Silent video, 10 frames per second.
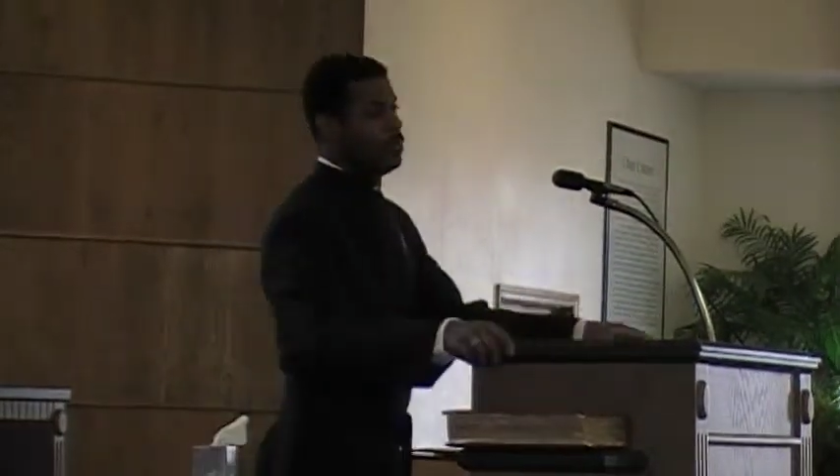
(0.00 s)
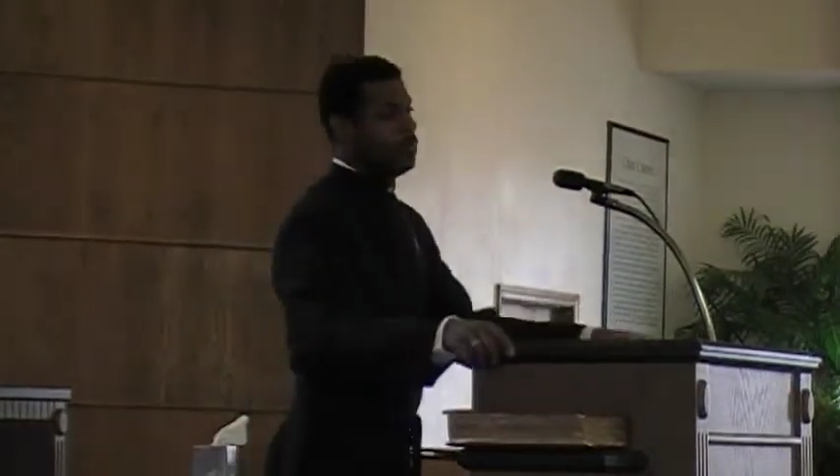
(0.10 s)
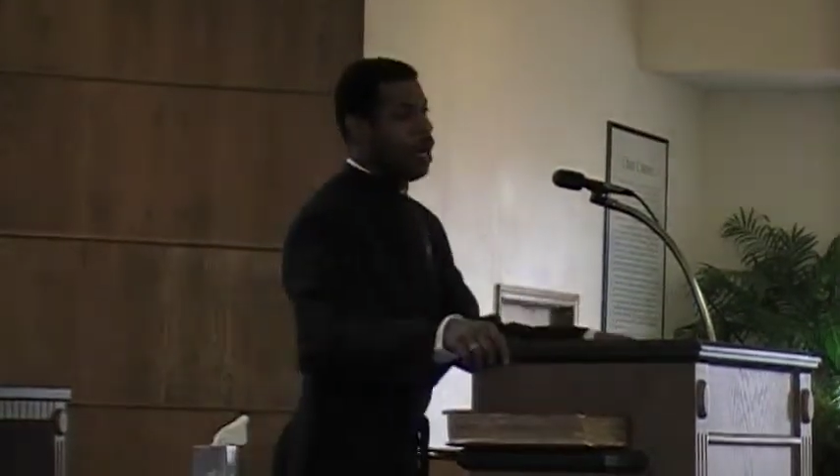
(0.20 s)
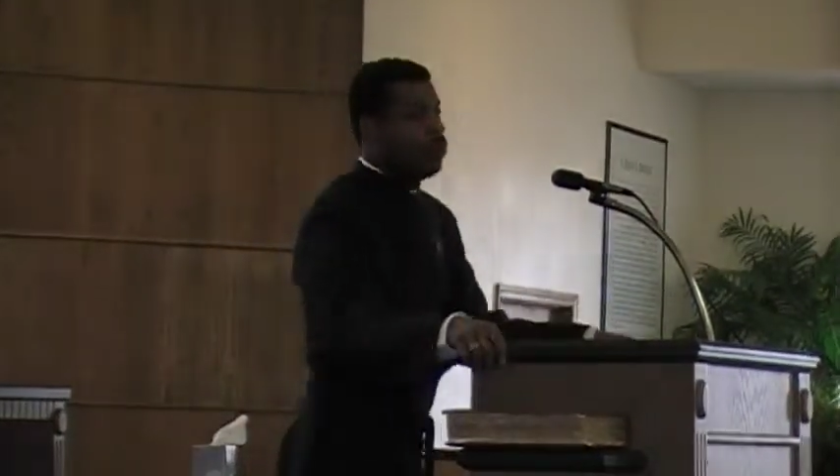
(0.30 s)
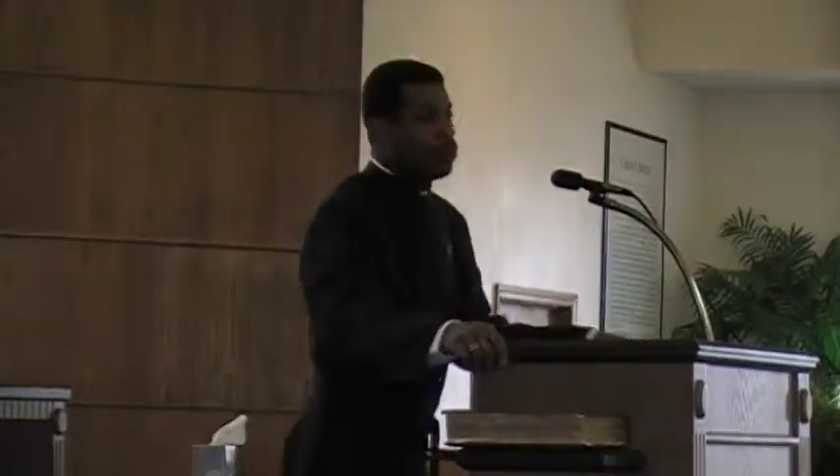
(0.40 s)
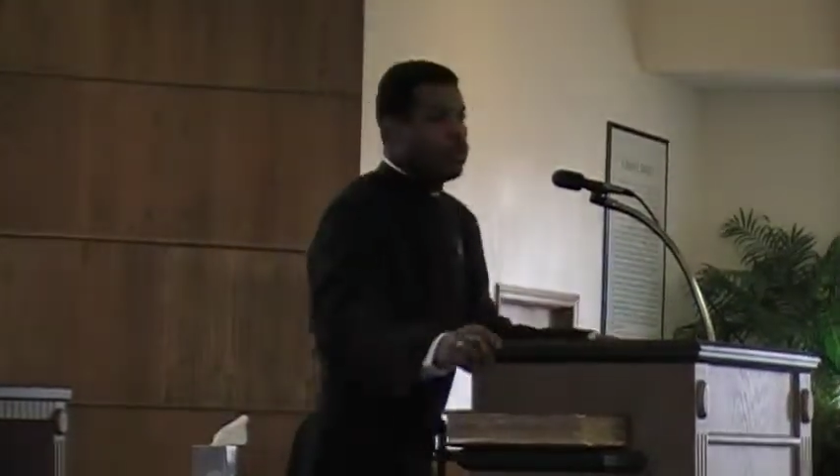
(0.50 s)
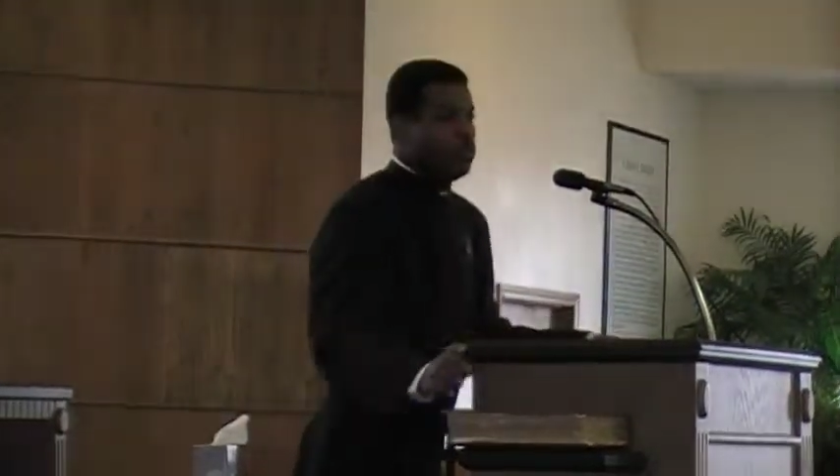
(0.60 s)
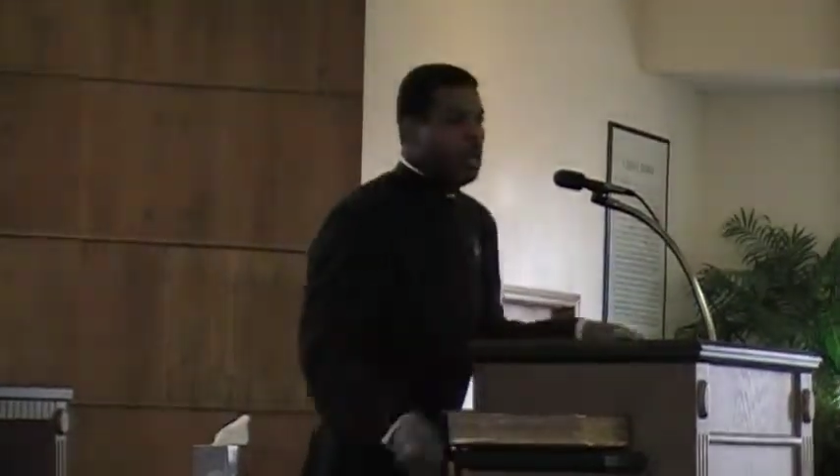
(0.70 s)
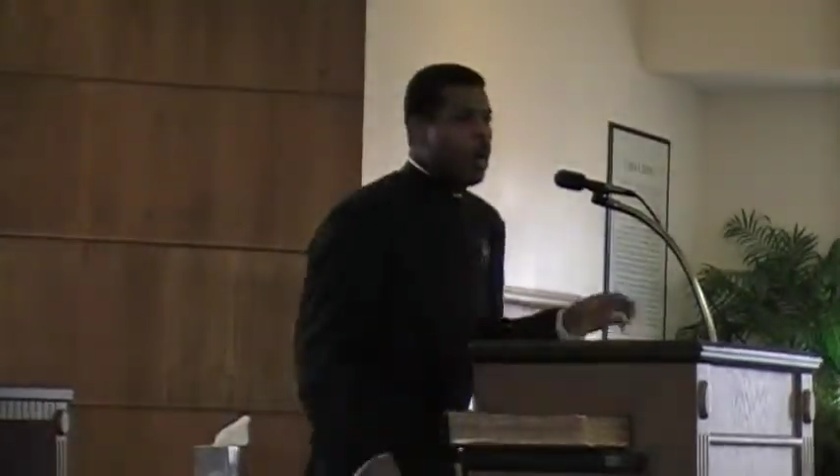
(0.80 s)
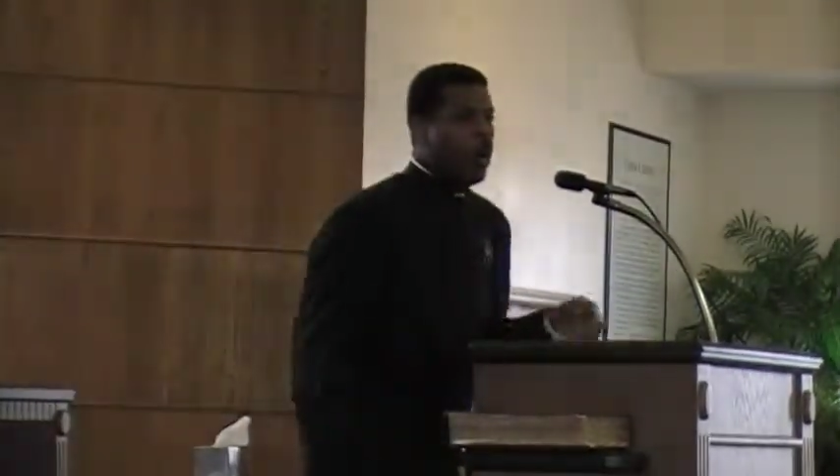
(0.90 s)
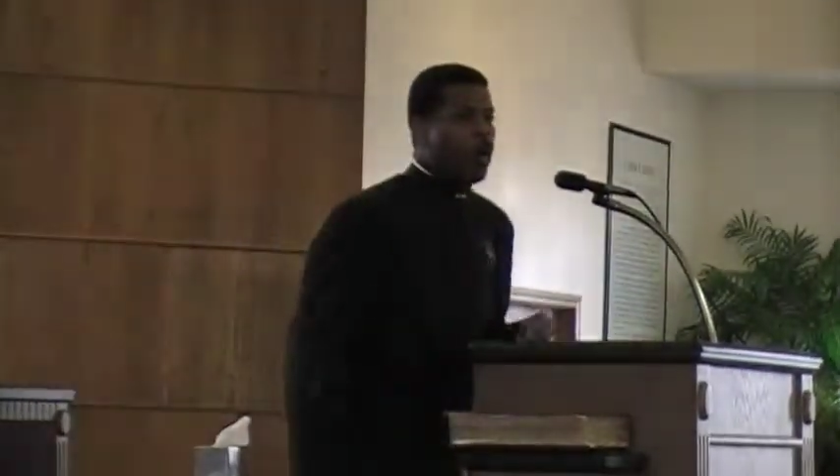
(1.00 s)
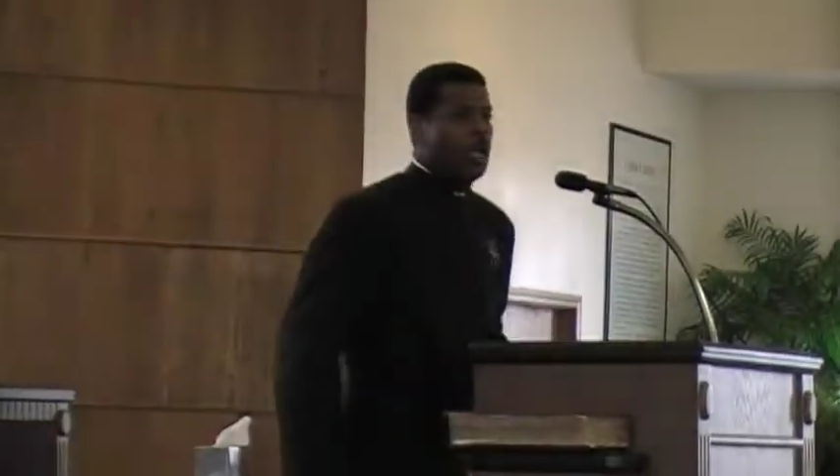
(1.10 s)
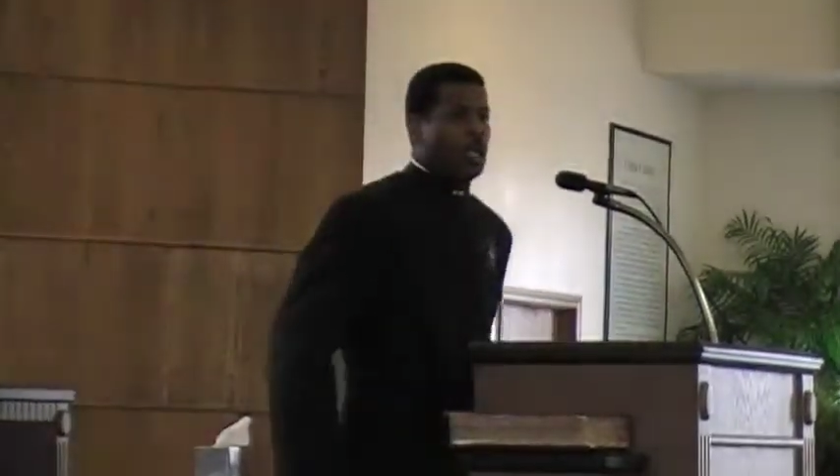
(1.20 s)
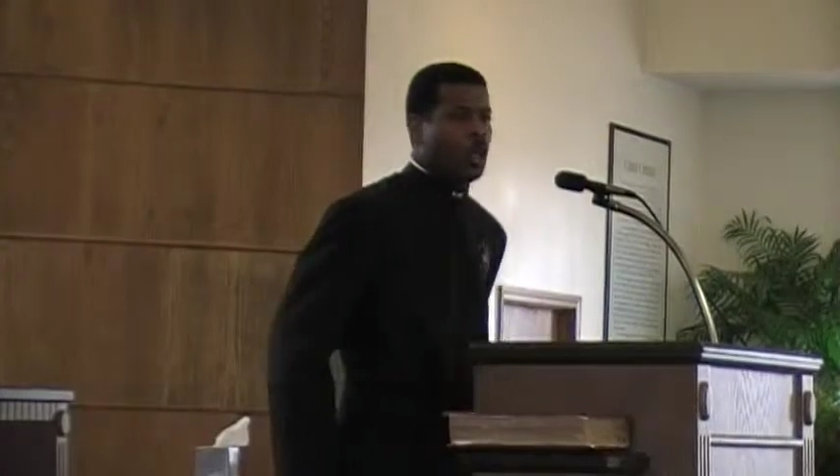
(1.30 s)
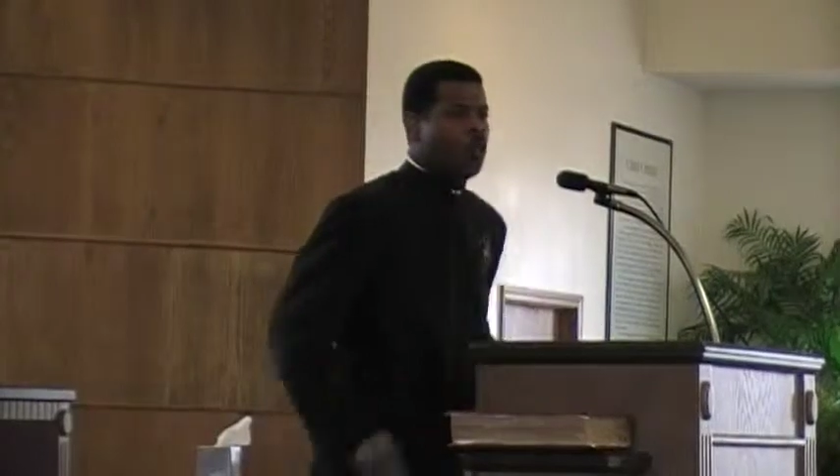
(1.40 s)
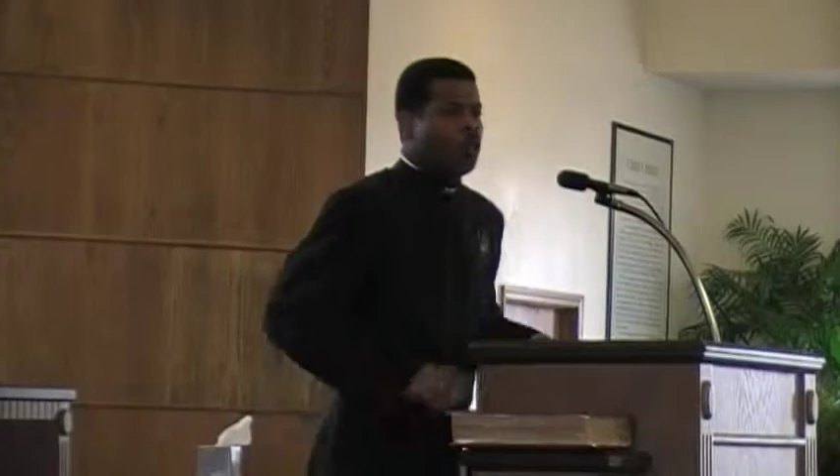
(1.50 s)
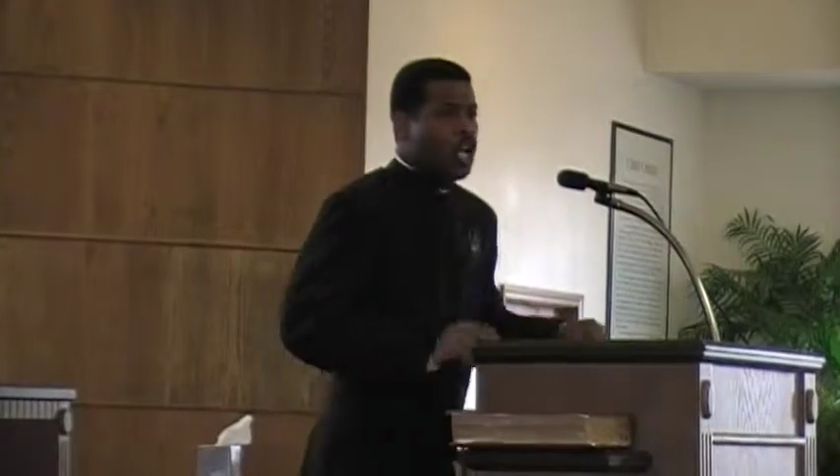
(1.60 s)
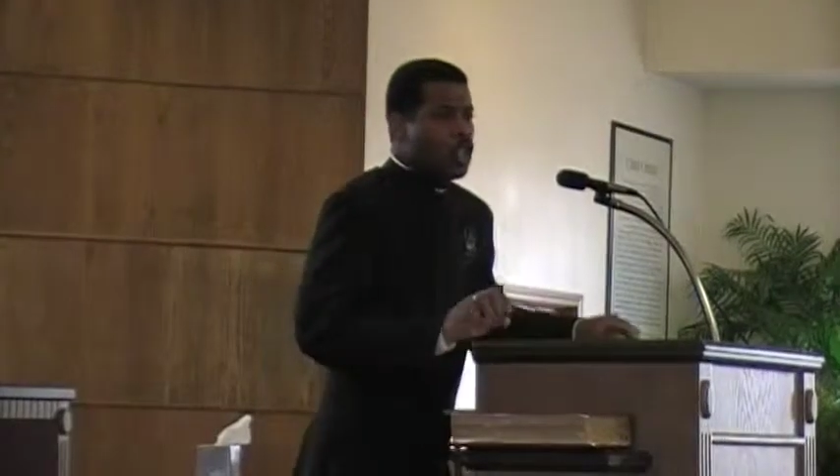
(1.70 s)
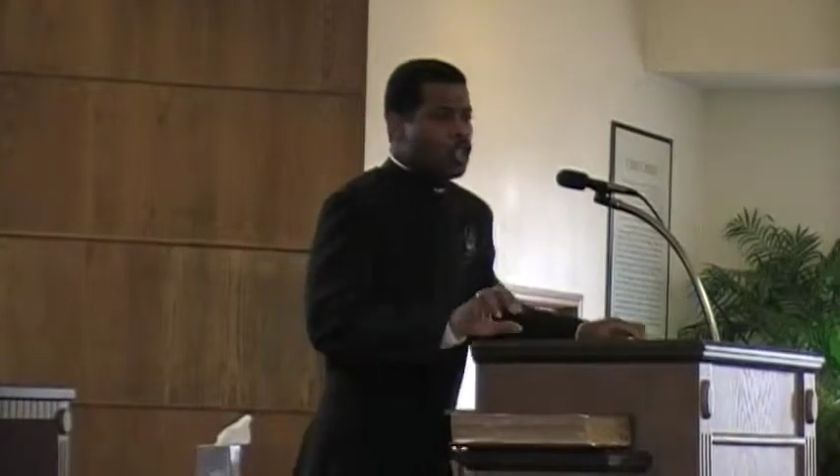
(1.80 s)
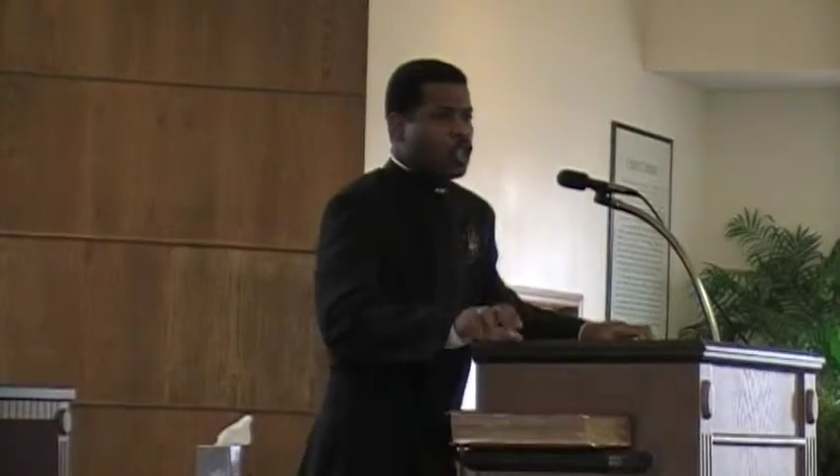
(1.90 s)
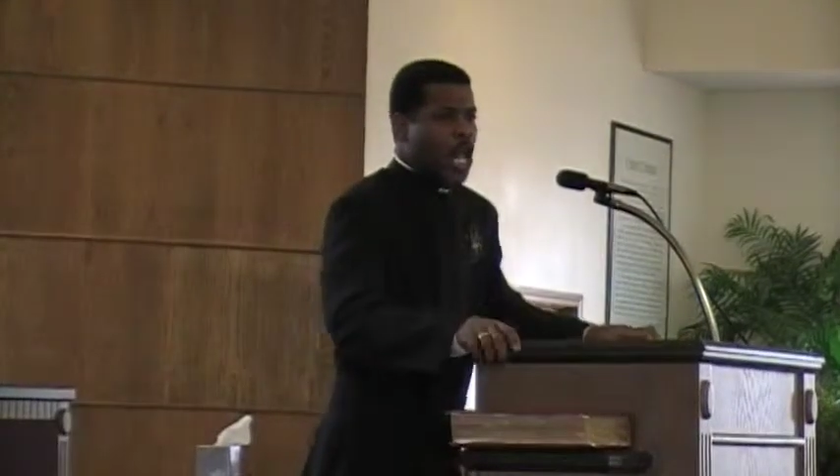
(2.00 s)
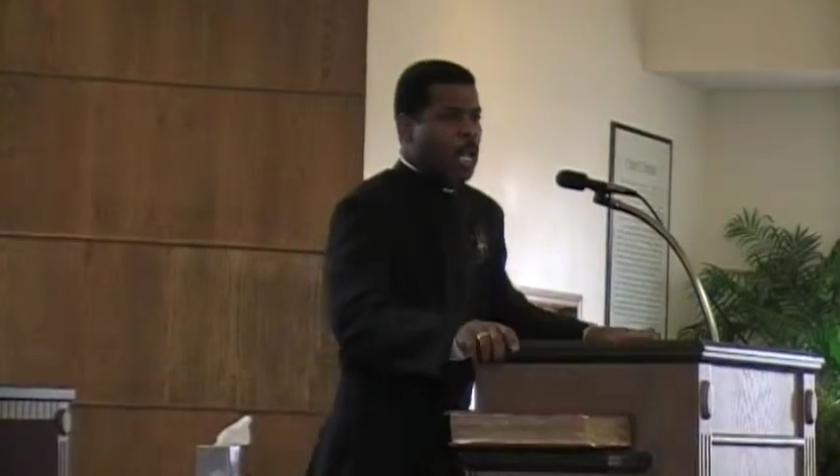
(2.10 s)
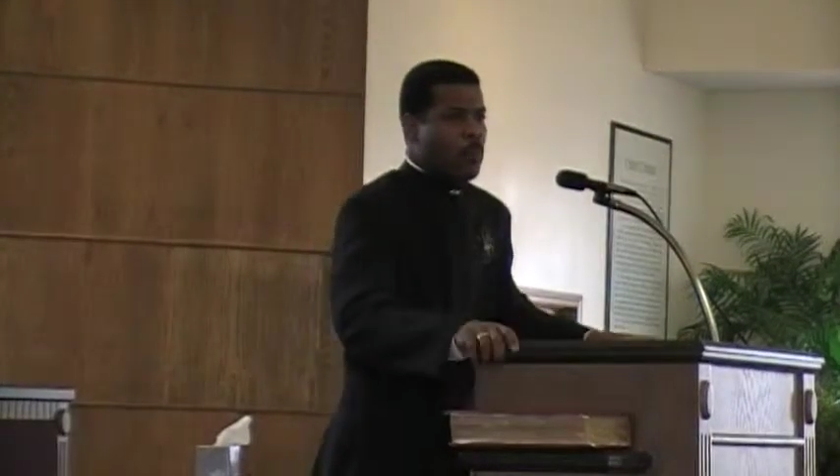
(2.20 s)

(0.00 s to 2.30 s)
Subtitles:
Don't you know you touched that